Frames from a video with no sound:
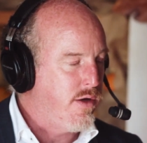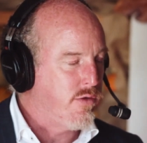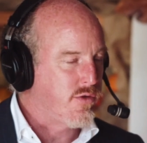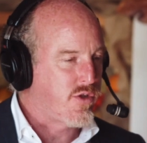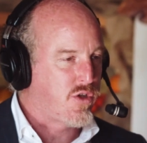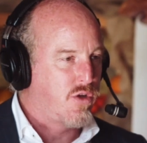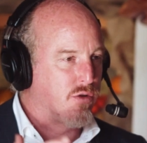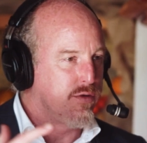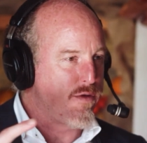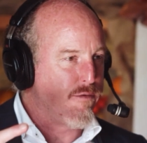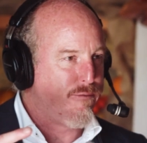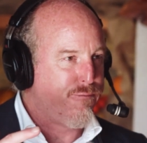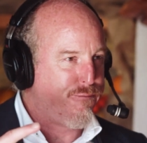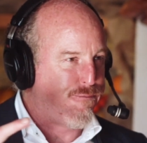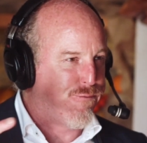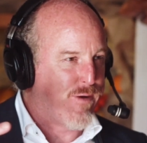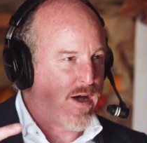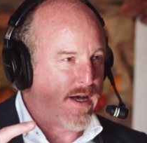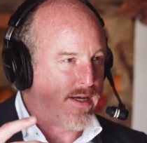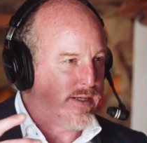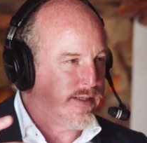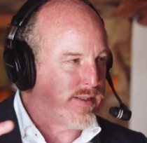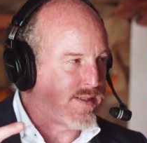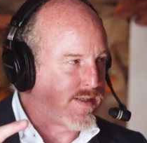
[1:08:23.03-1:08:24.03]
So the
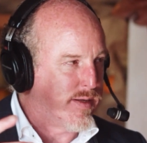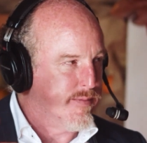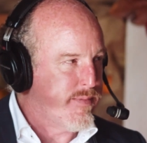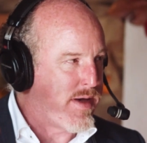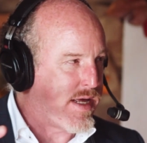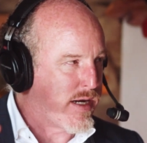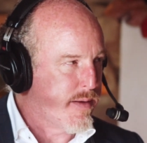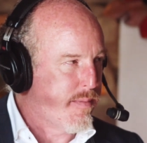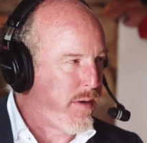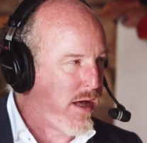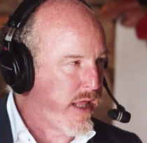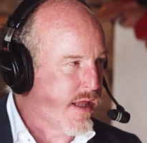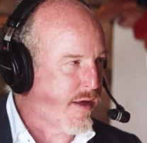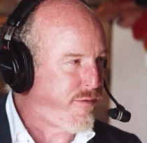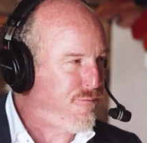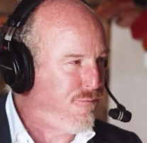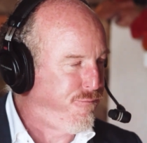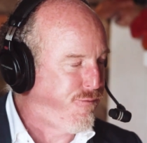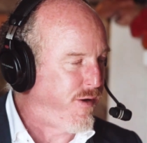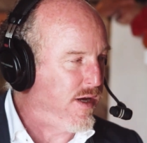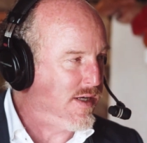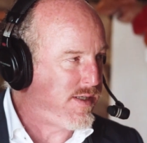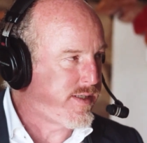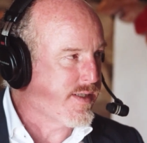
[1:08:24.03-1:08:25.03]
fuzz, the metabolic
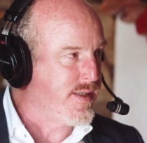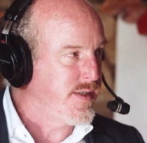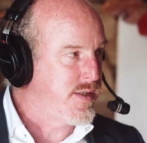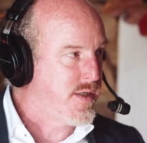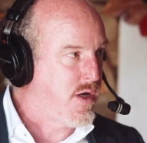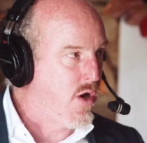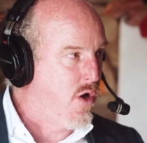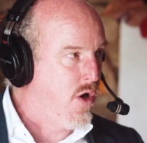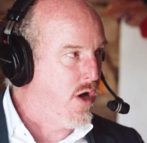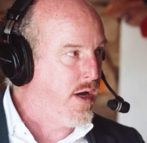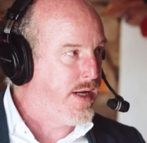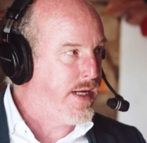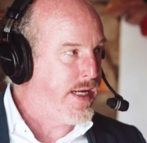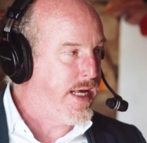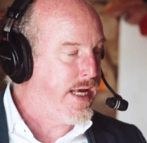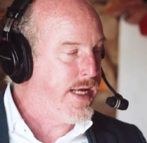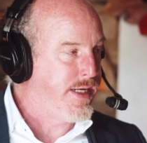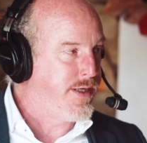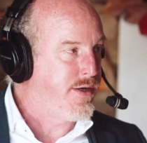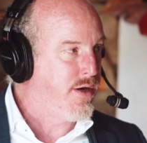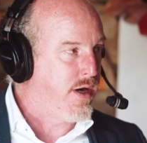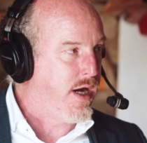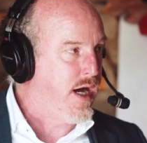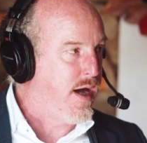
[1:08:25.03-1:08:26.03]
fuzz is gone
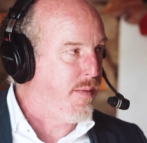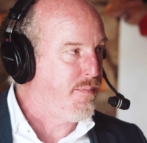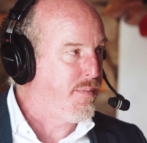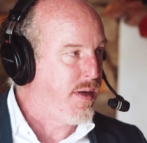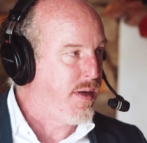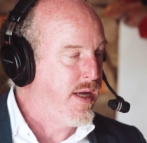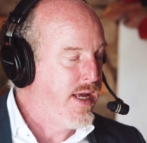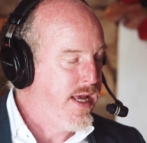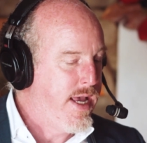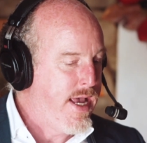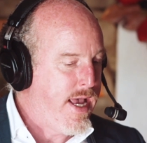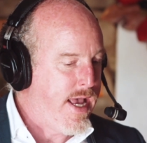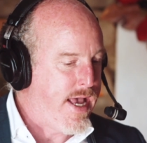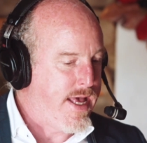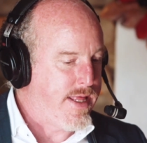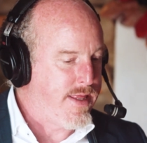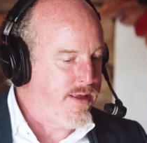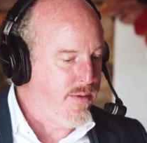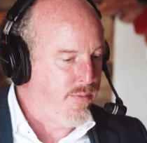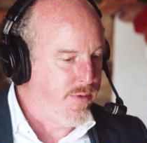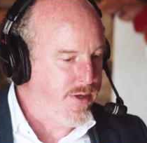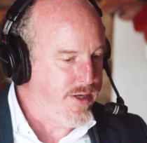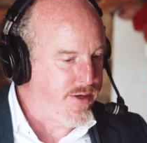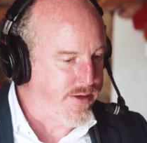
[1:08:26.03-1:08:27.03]
and you're up. And
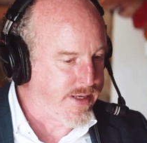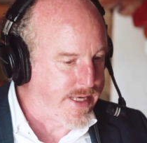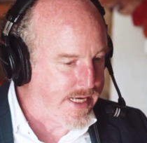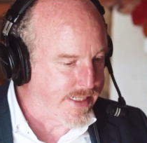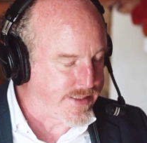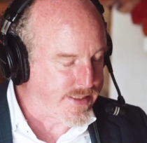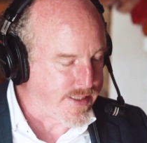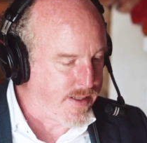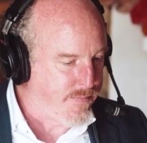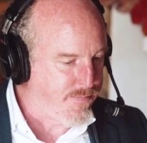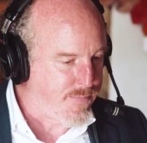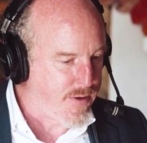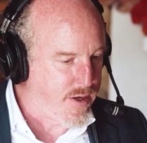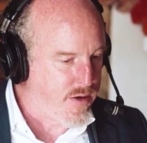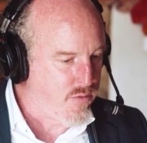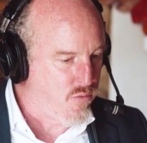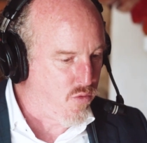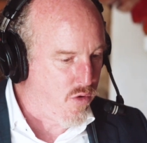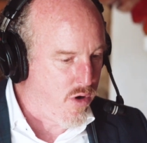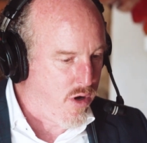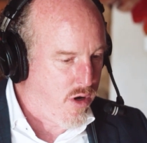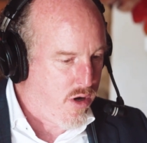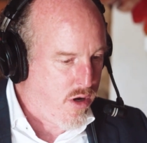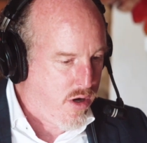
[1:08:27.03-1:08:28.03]
then when you get something
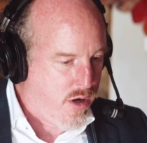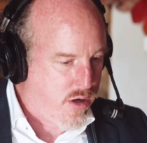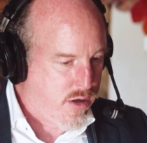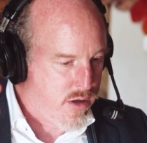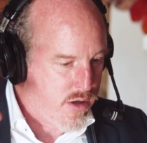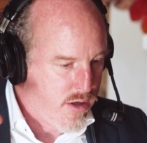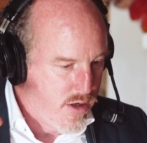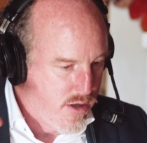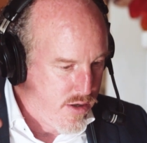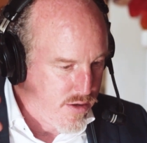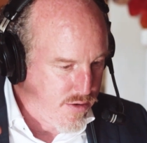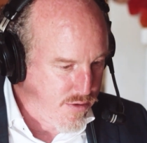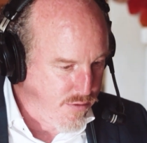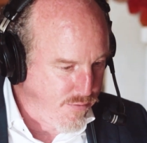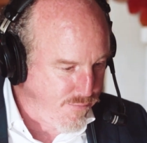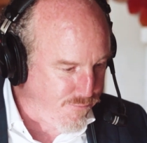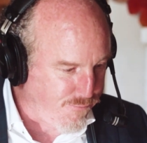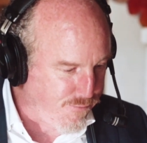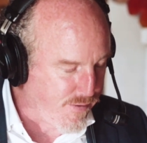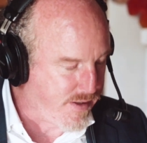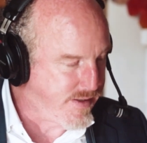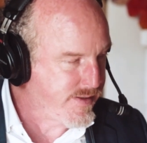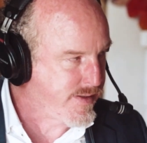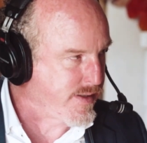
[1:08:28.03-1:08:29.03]
wrong, the
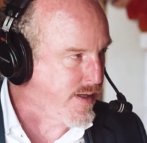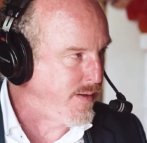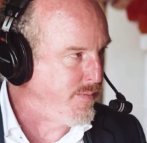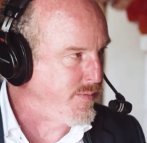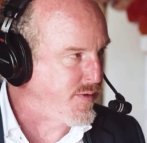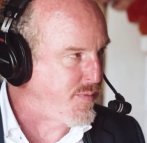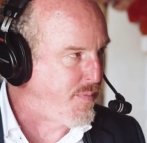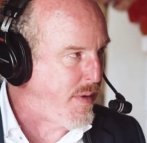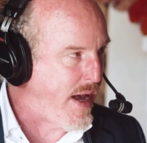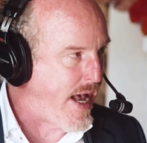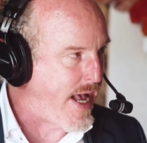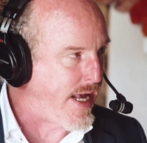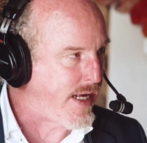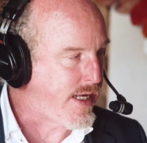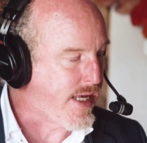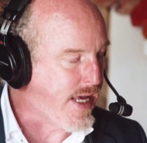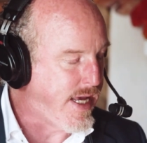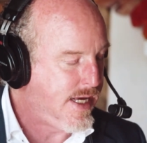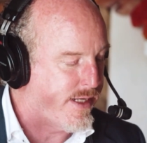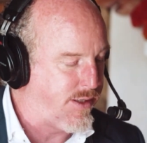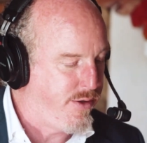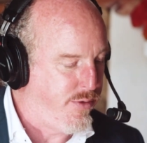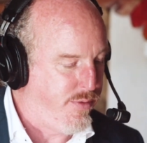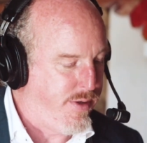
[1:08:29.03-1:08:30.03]
fuzz comes back.
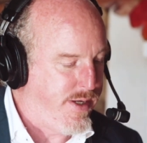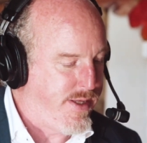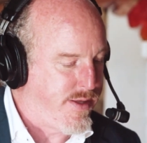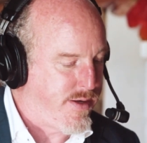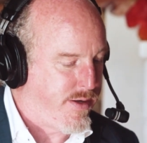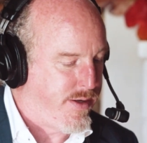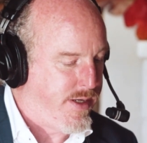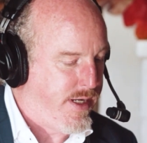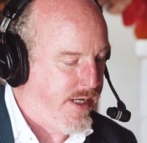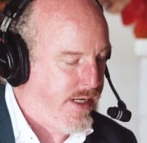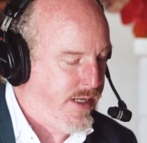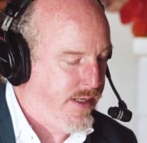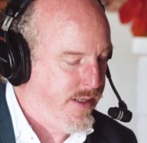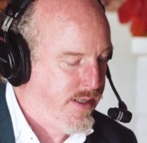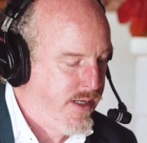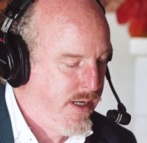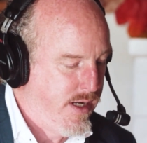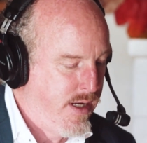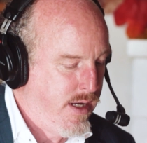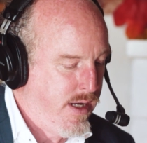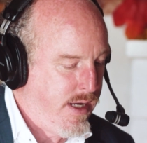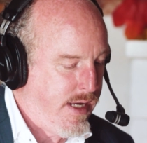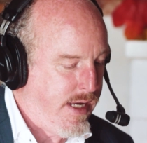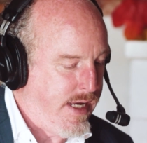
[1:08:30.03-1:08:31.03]
And you either need,
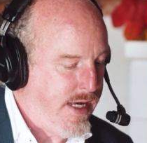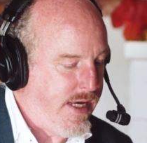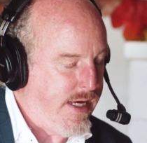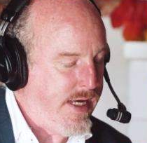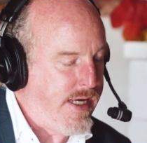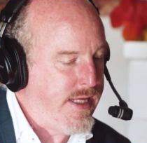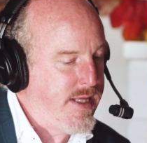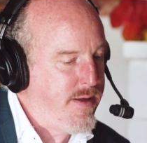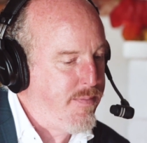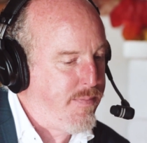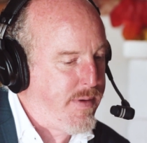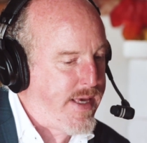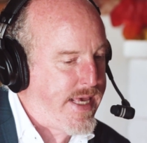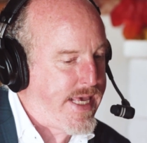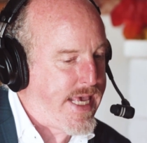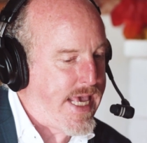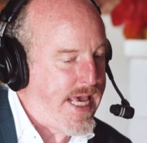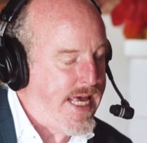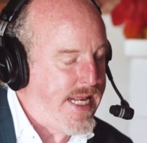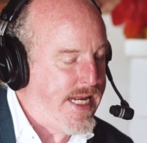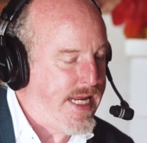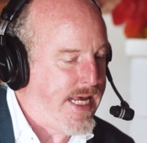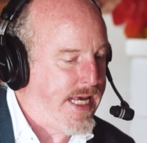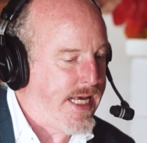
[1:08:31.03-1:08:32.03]
in the
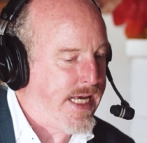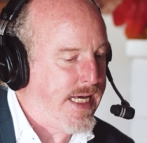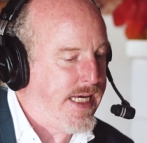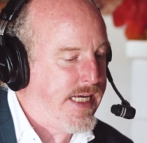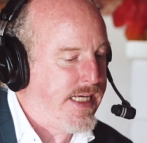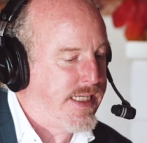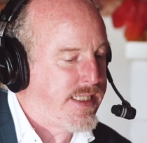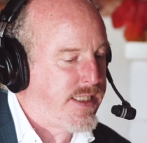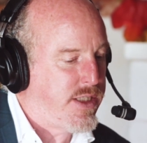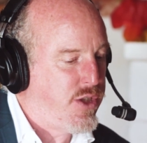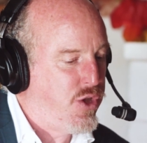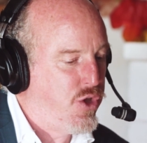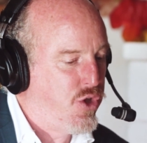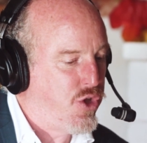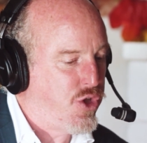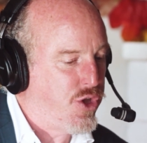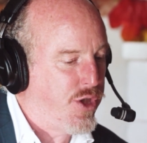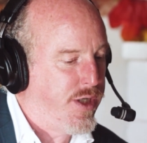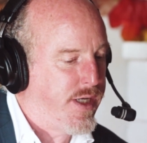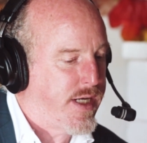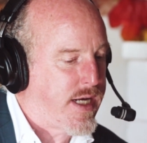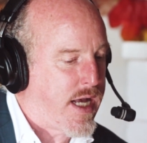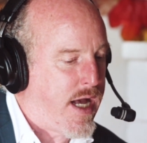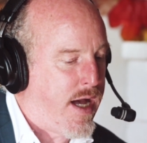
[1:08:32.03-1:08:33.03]
beginning, it's
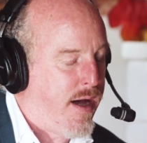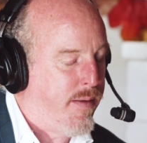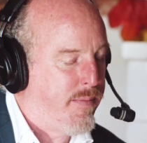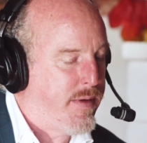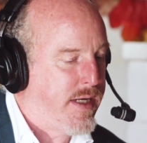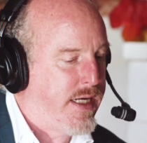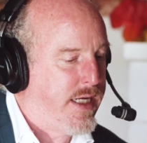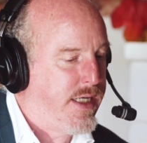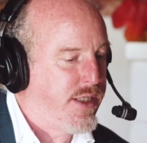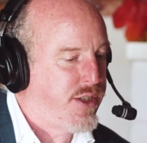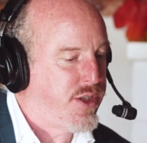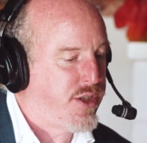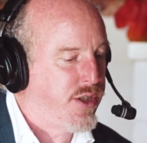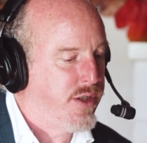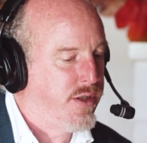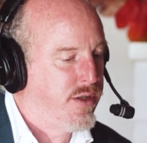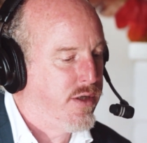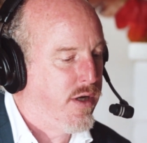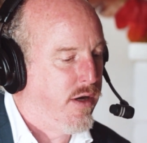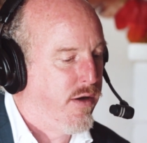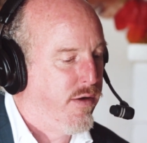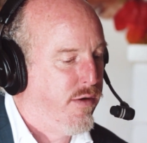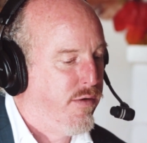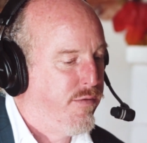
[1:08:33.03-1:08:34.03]
usually a
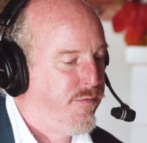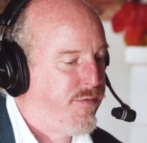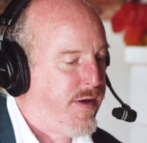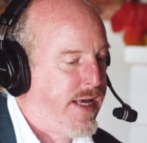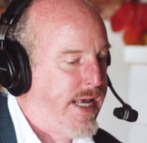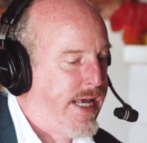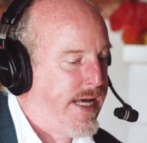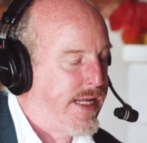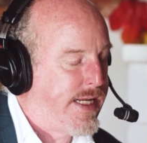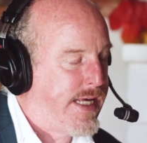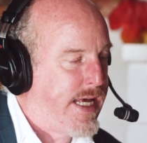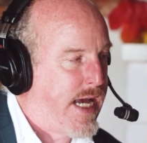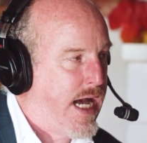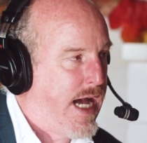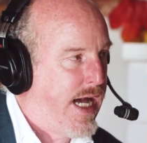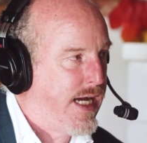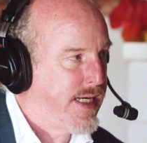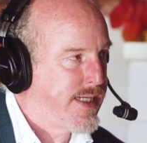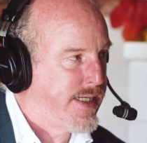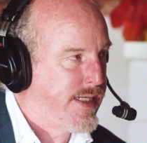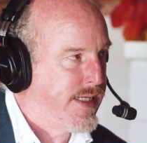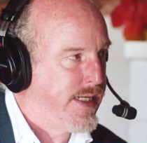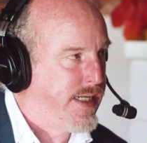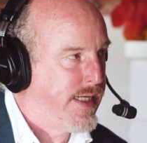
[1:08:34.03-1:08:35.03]
combination of
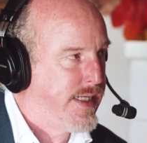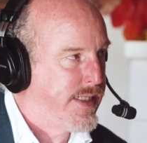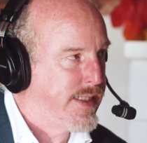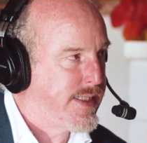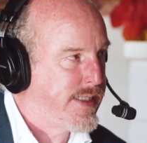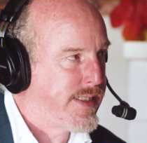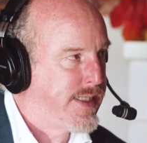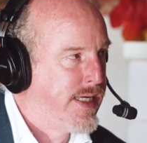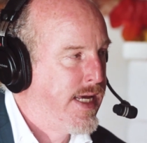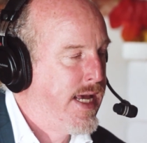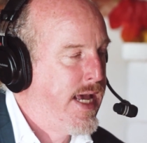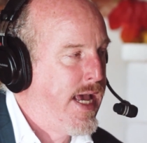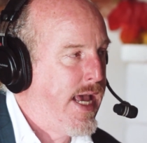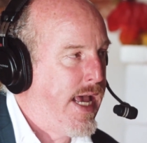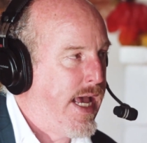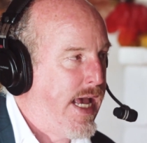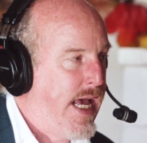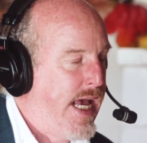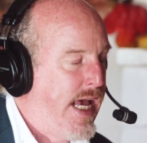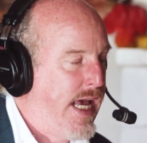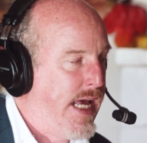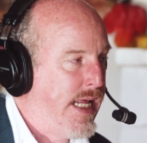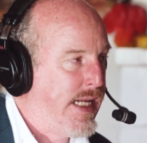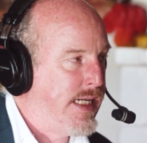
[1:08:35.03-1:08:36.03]
antioxidants
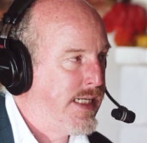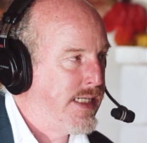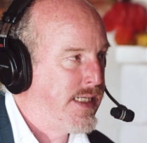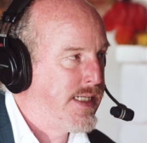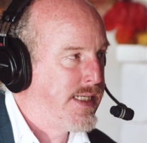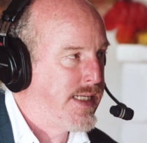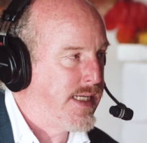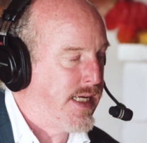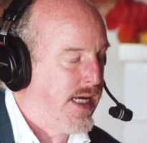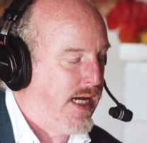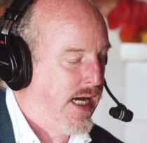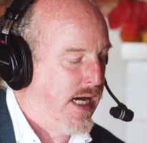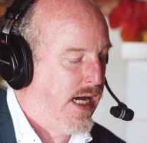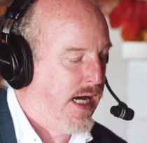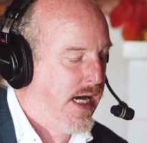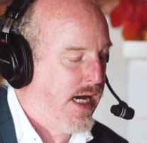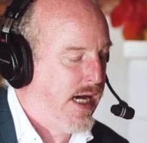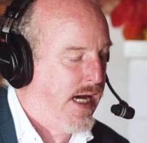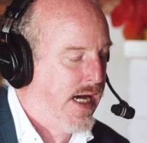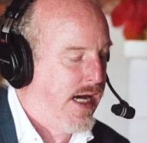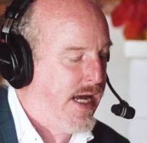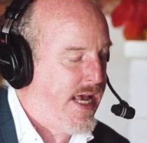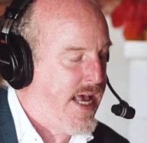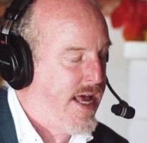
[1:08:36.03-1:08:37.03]
and
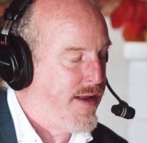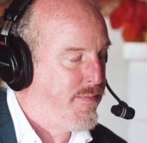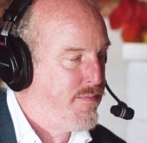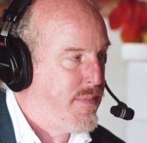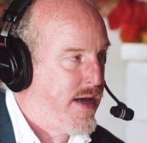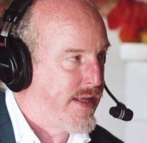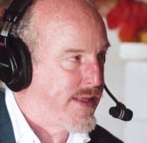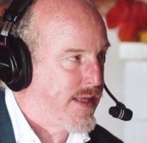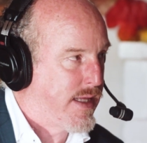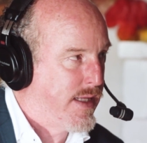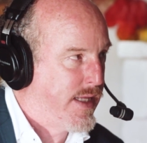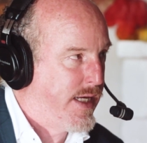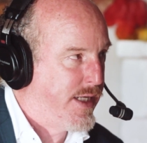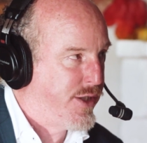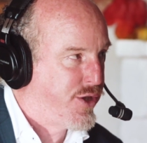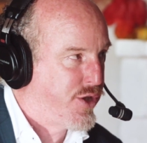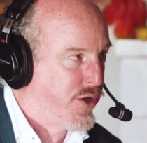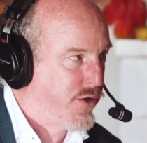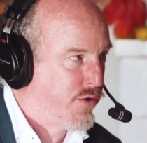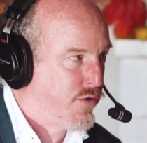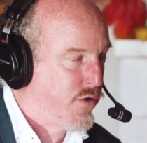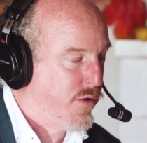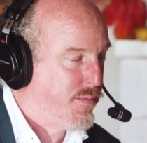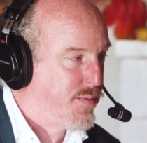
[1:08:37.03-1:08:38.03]

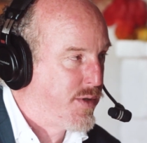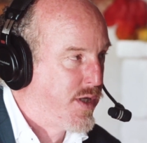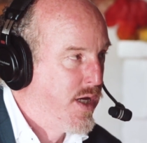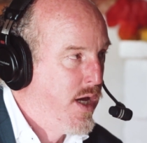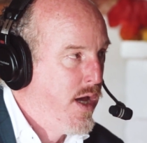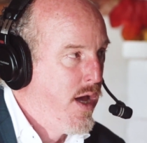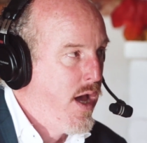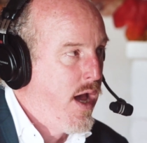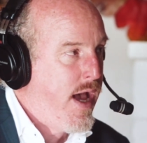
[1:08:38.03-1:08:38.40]
methylation groups.